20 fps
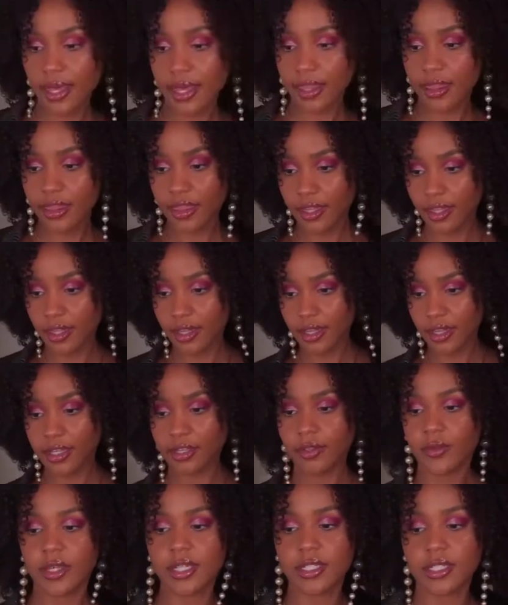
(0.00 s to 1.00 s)
I think if
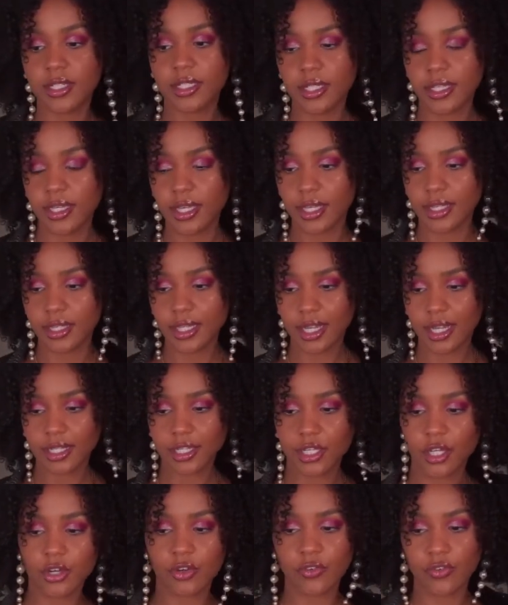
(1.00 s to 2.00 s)
you instantly get that
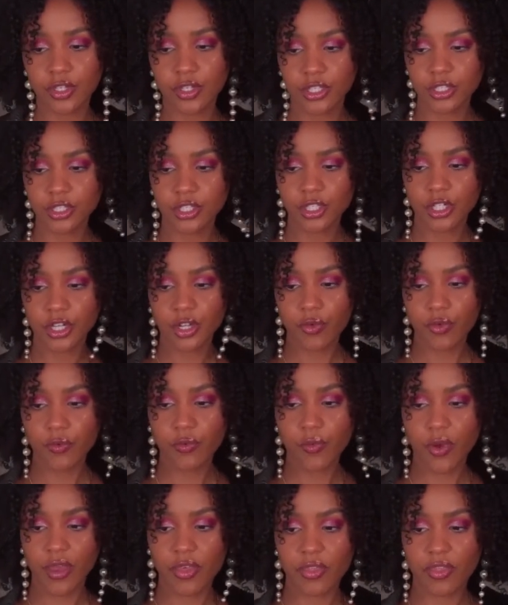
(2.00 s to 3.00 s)
curvage
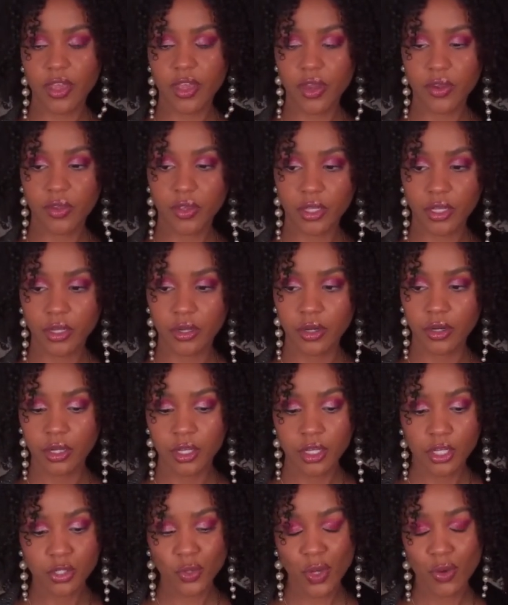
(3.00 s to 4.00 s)
right there here,
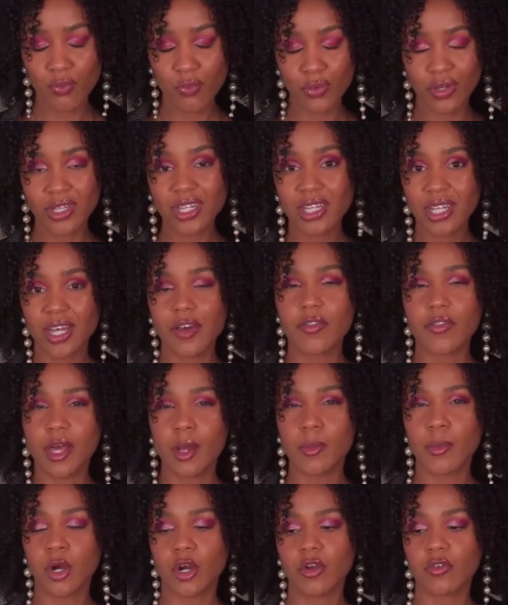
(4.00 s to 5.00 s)
so I really love
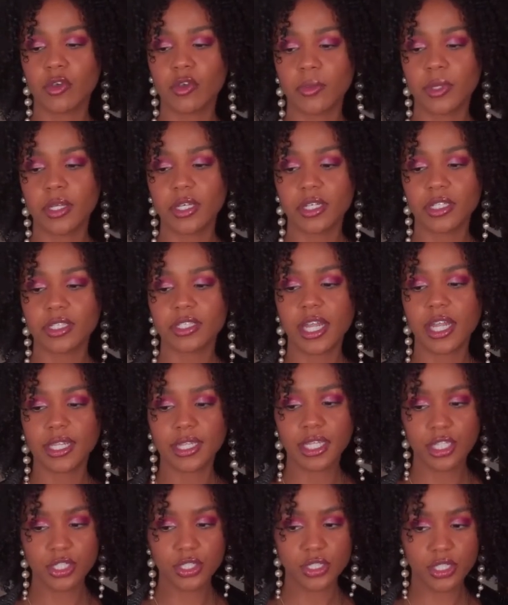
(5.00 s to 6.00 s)
that part of it, because like,
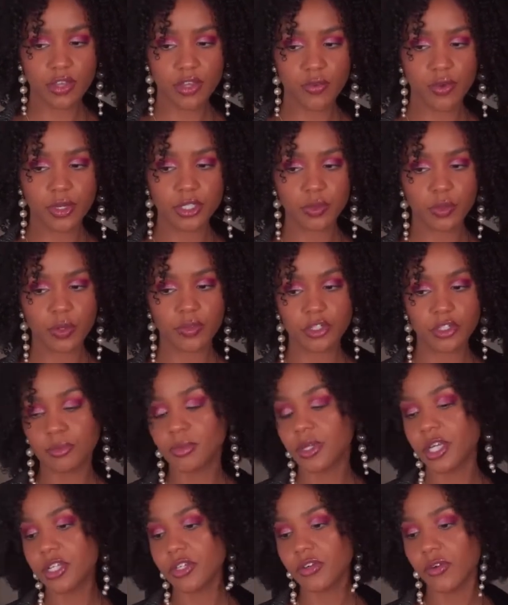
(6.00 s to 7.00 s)
let's just say I wanted to wear this
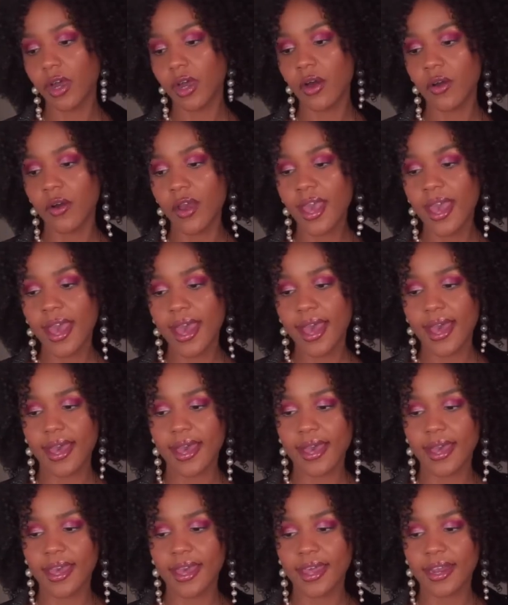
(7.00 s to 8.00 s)
blazer out
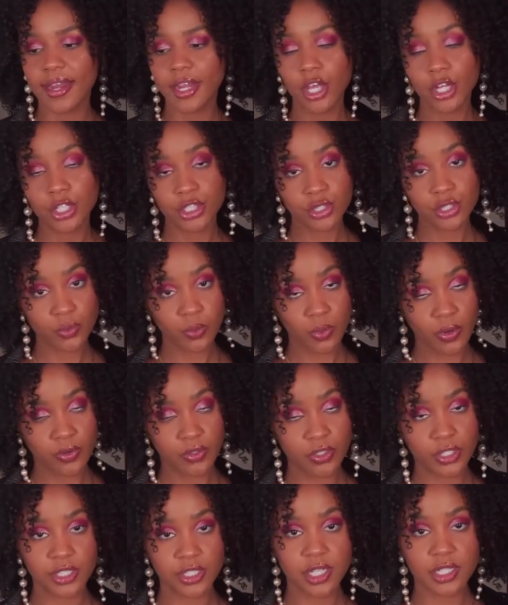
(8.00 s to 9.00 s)
and just wear
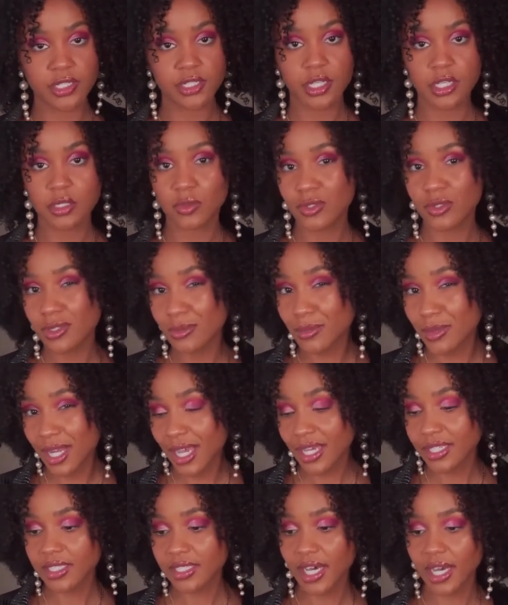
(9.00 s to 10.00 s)
it just as is with some
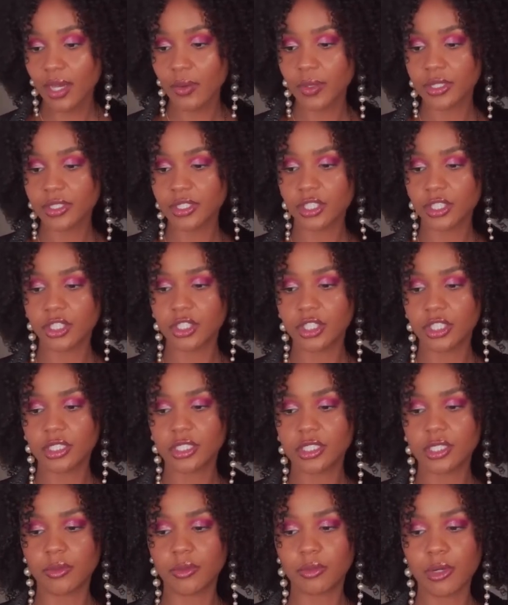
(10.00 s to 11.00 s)
nice high-waisted jeans
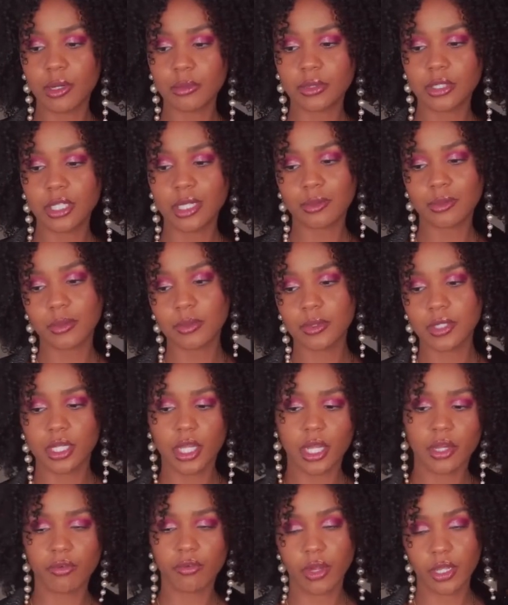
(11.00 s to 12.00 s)
that would probably come up to
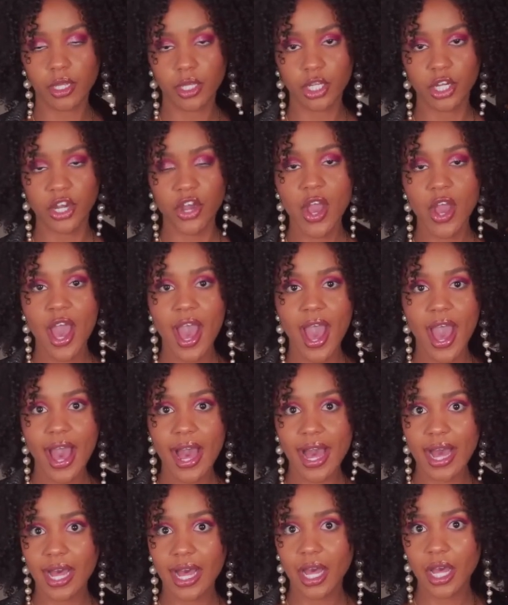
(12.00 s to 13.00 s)
like right here,
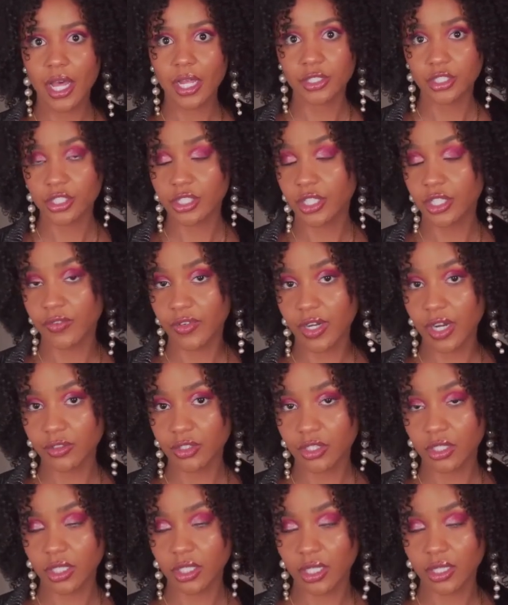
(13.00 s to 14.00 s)
and just leave it out
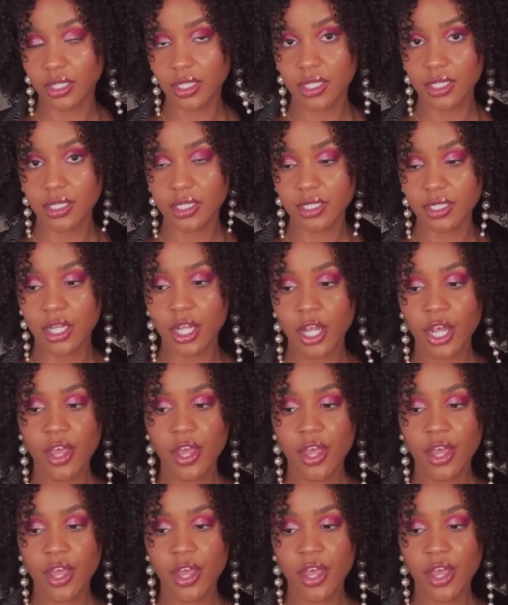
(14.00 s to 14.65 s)
just like this.